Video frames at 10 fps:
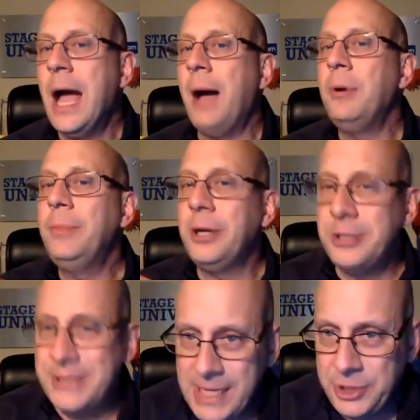I'm a
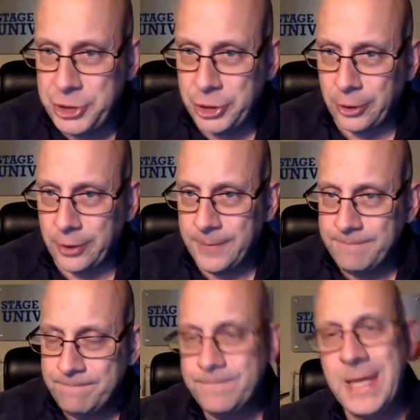better teacher
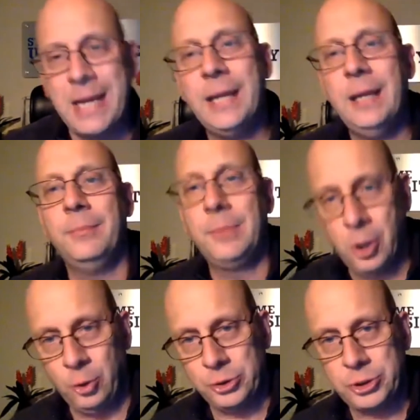than I am
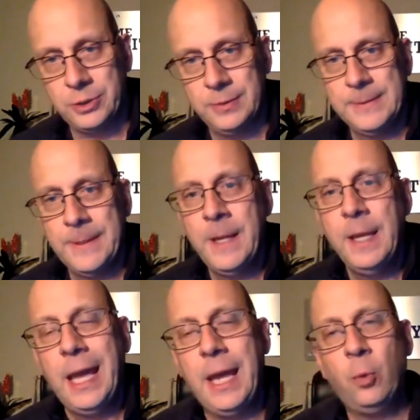coach.
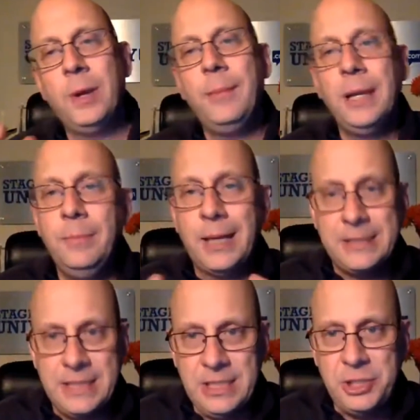And what I mean by
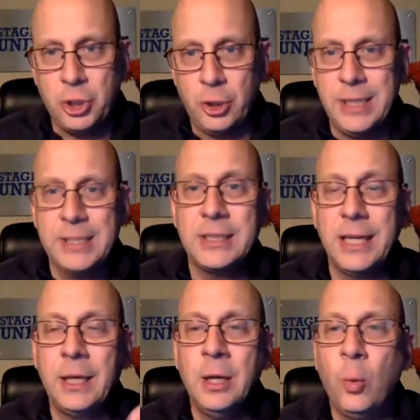teacher is
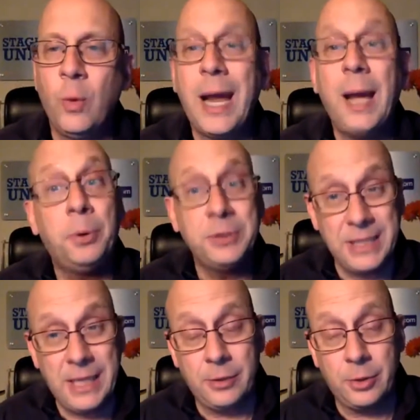like when I put
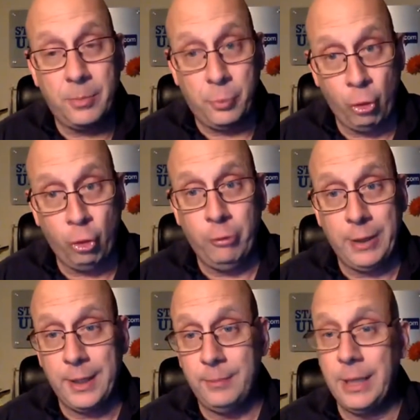together a
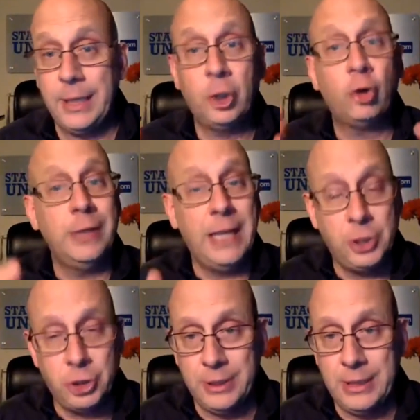program like
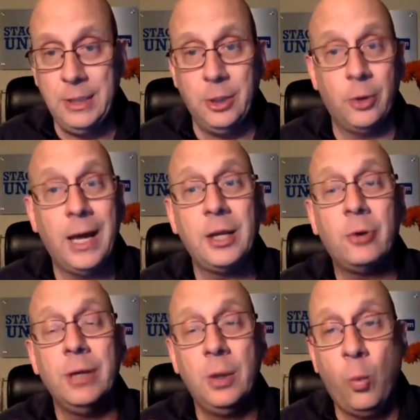Create Your Keynote, how to
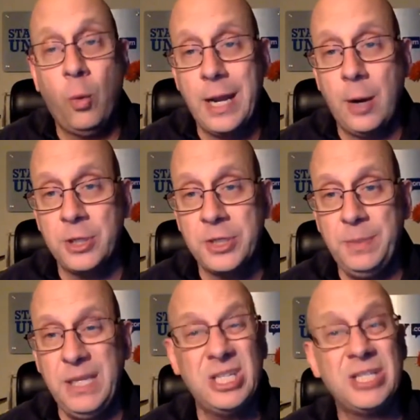create a 1-hour
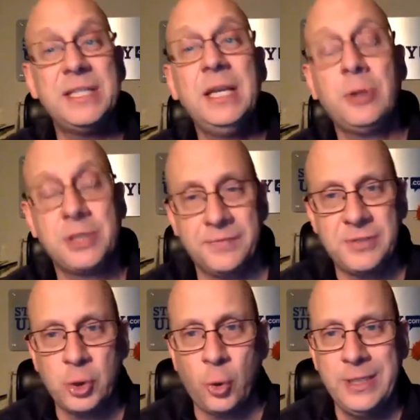speech, secrets
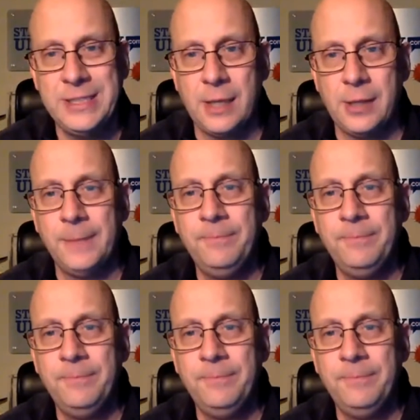of storytelling.